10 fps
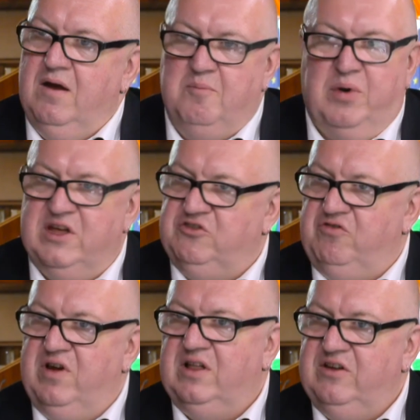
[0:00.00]
but it's
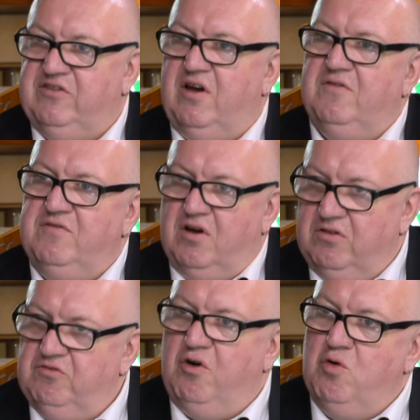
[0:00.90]
really sort of
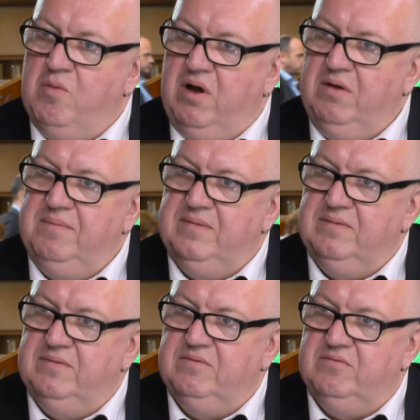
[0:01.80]
knocked Roma
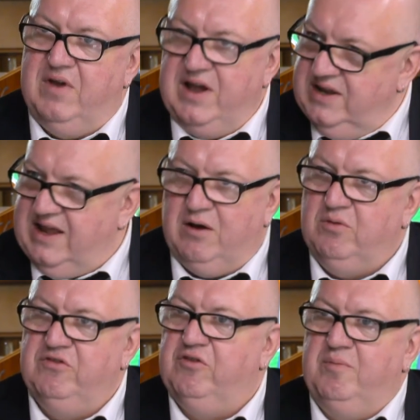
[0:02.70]
right
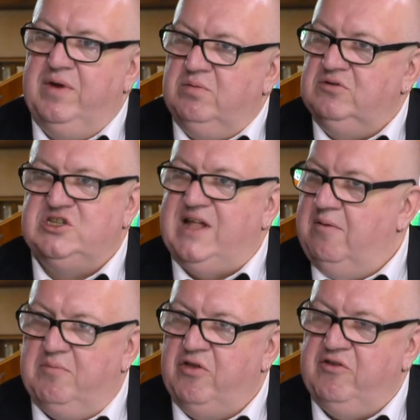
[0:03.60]
down, so people just
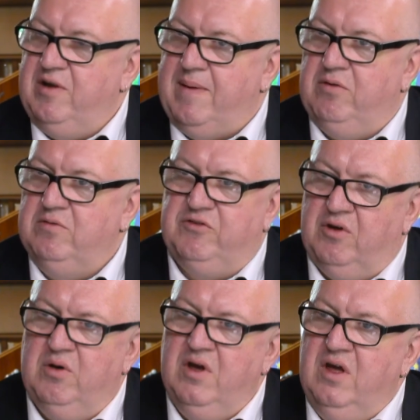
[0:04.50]
aren't bothering about them.
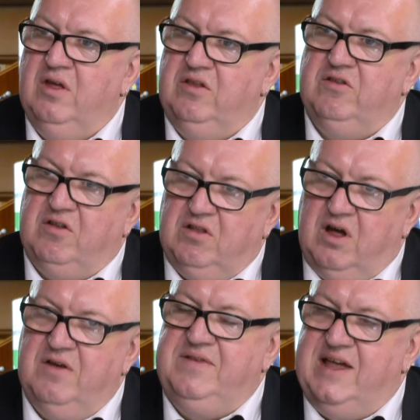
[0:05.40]
So there's a
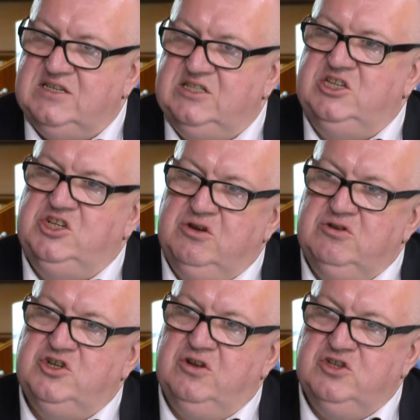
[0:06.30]
lot of
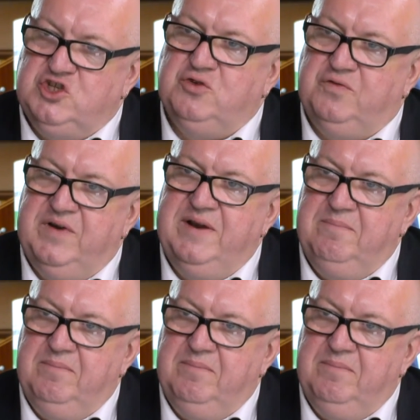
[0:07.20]
destitution and suffering.